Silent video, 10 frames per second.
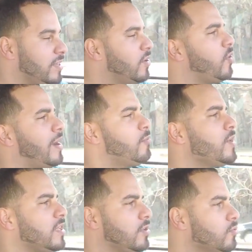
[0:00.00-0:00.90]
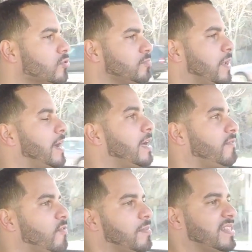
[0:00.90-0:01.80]
No, I went used, but I got it
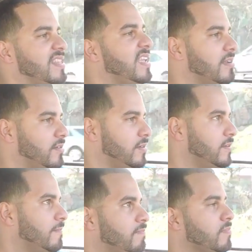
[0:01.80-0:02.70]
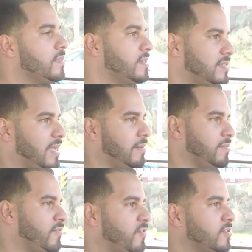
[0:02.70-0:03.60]
from a dealer this time.
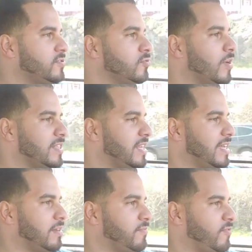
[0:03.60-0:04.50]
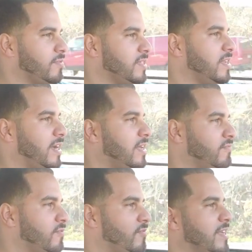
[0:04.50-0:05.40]
The first two I didn't get them from a dealer. I got
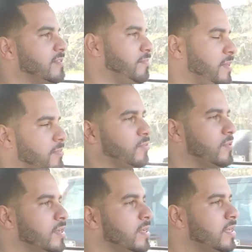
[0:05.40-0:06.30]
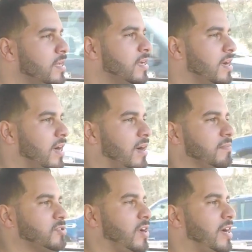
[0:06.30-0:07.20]
them from random people.
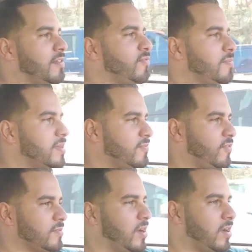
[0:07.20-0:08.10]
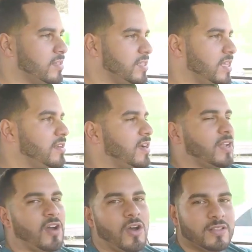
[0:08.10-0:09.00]
So I got it from the Honda dealer. I
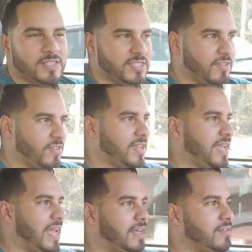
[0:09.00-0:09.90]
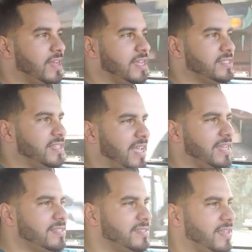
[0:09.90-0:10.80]
got a Honda Civic
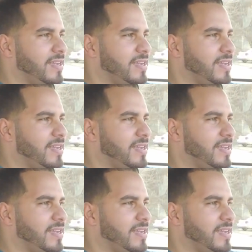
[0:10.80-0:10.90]
LSX.